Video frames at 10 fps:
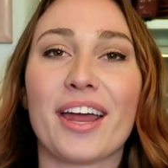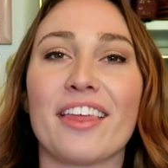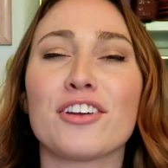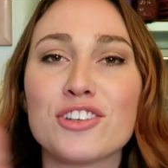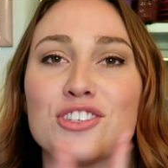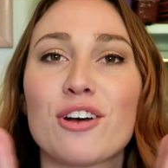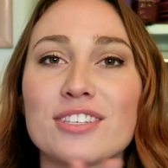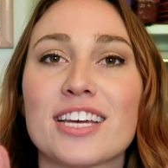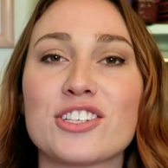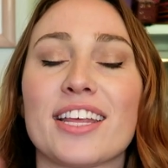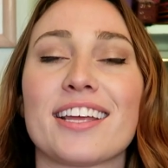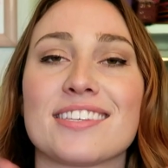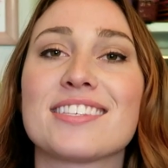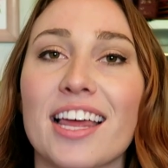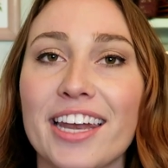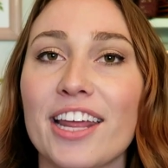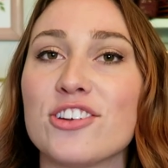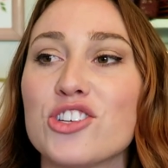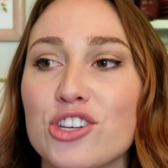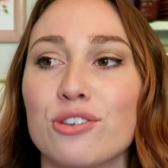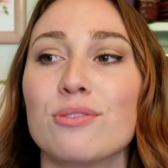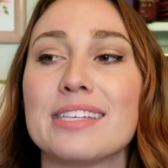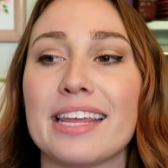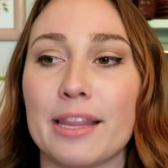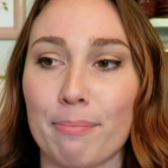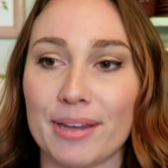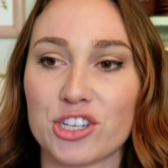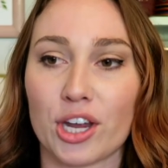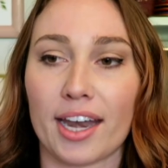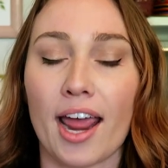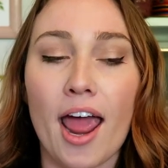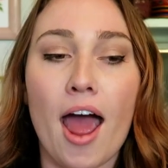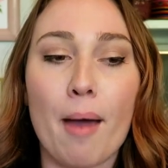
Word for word: Okay, there's no such thing as Sunday shoes in the mission,